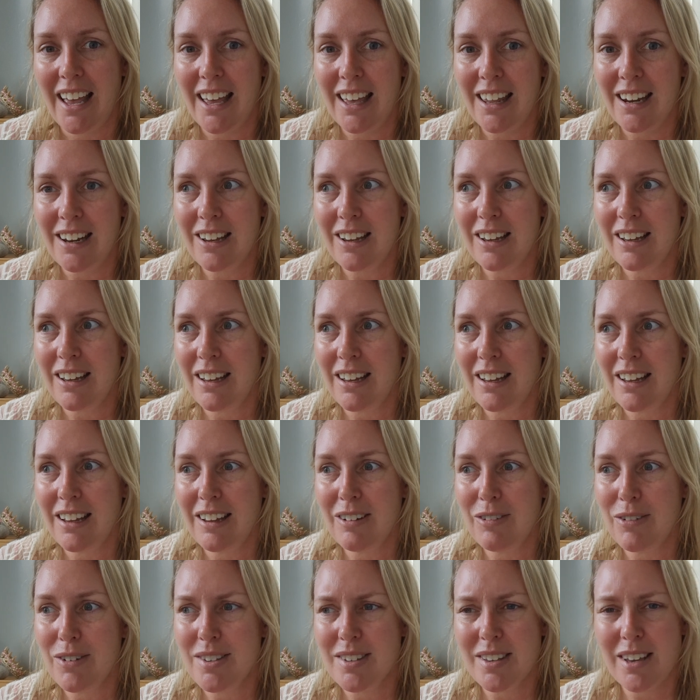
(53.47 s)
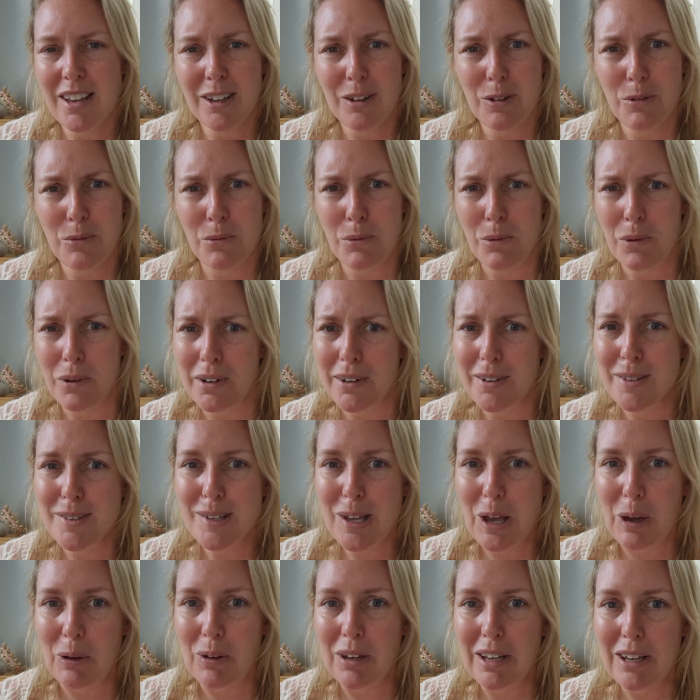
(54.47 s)
And I was like, what is
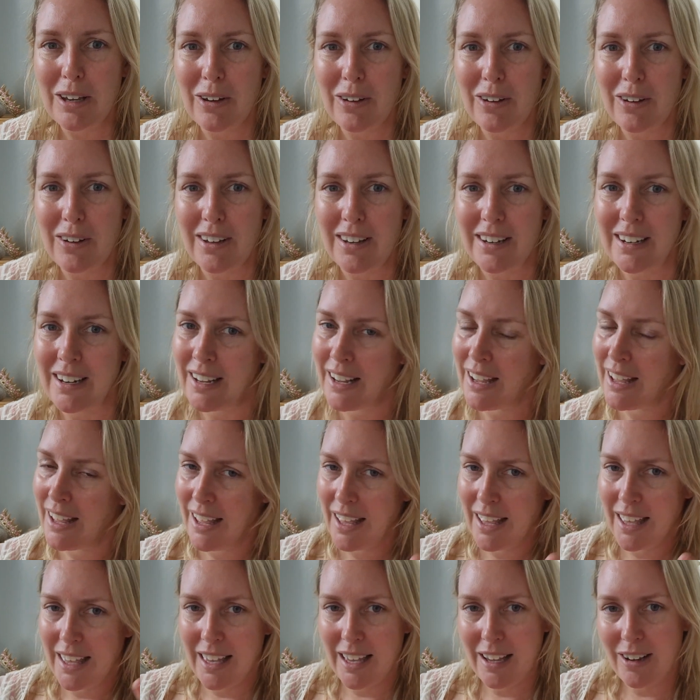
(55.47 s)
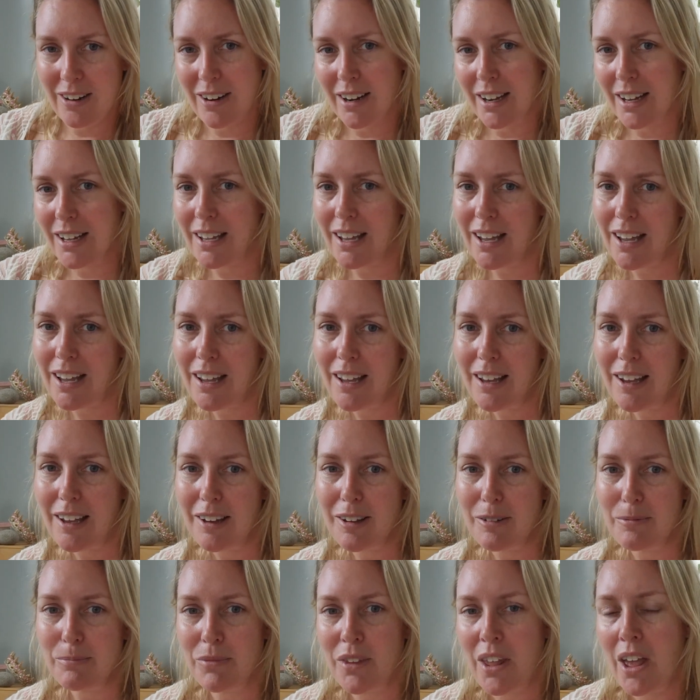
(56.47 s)
going on? Here I
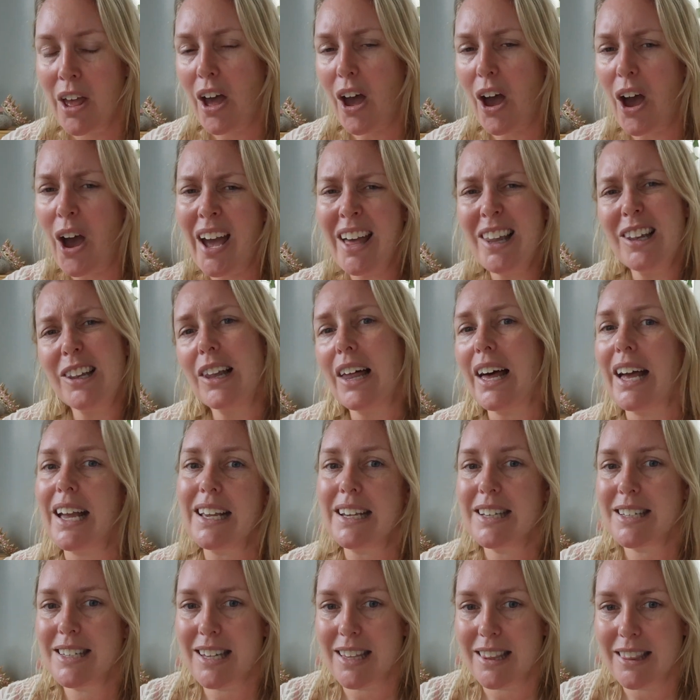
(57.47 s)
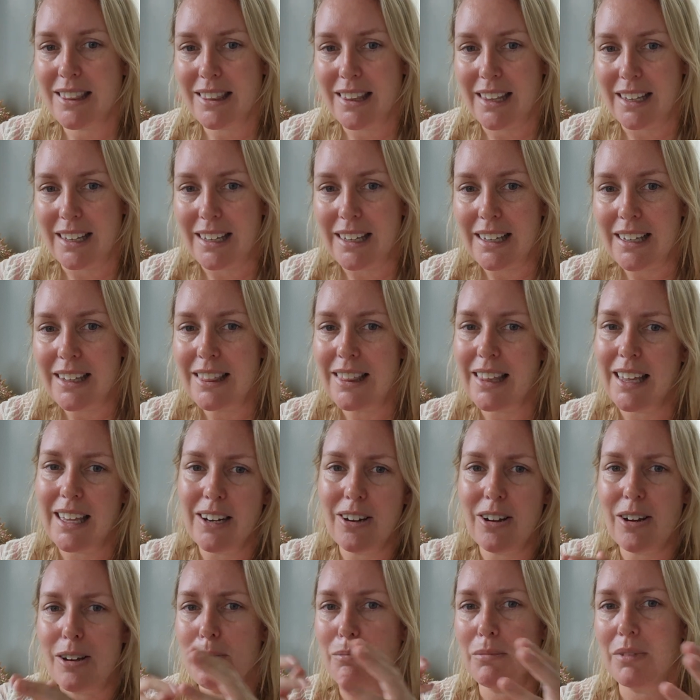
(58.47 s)
am. I like to think that
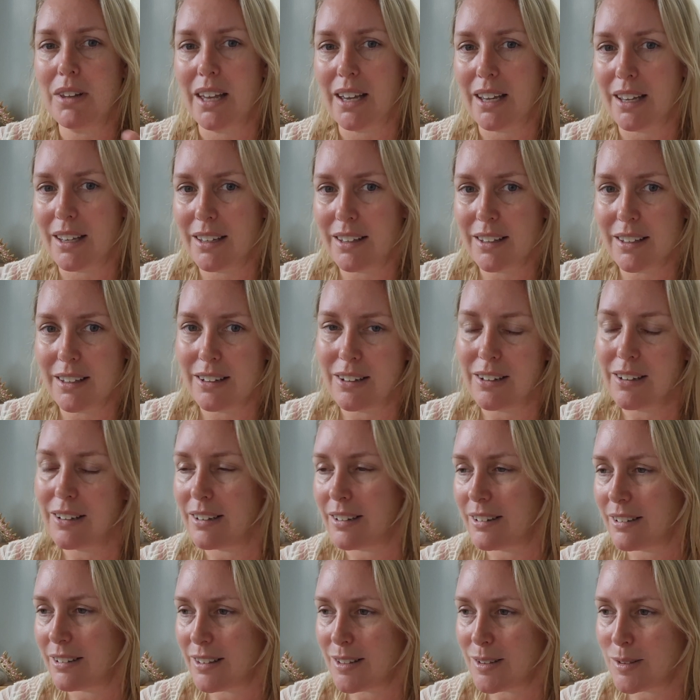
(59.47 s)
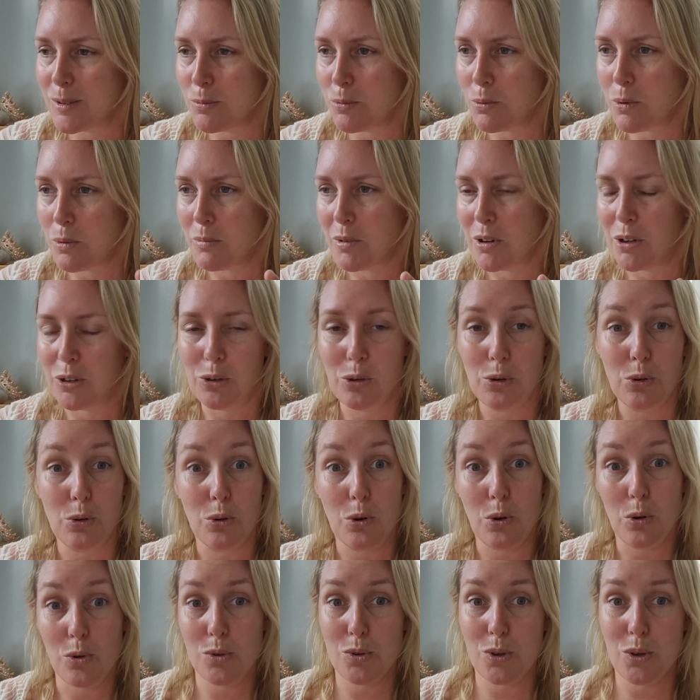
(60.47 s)
I'm like, this woman who
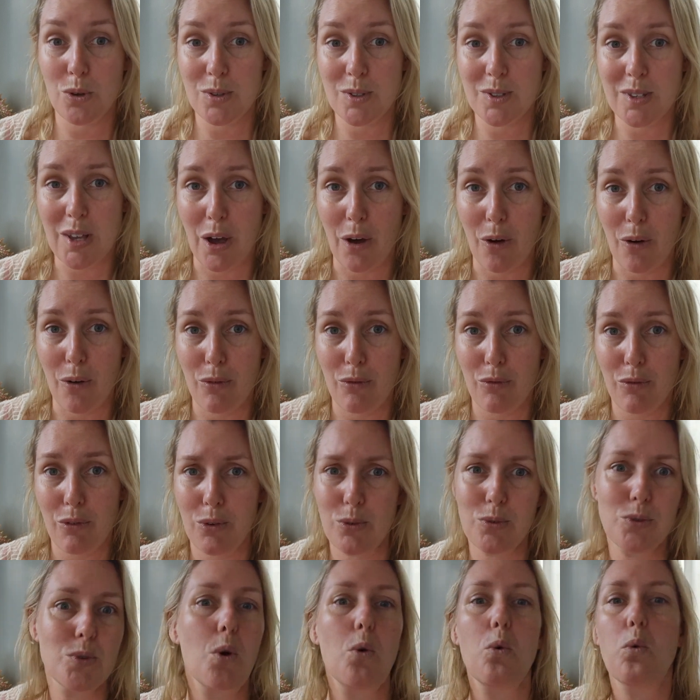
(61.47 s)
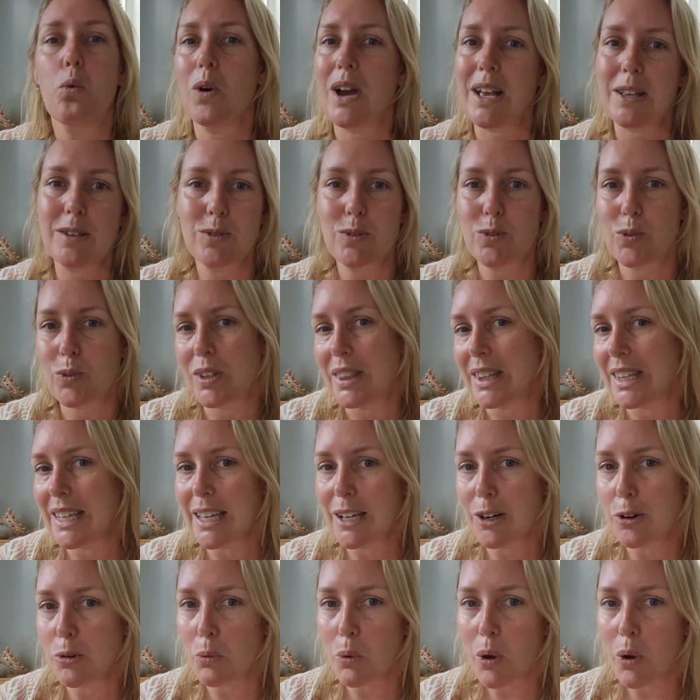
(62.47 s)
knows herself, who's always doing the inner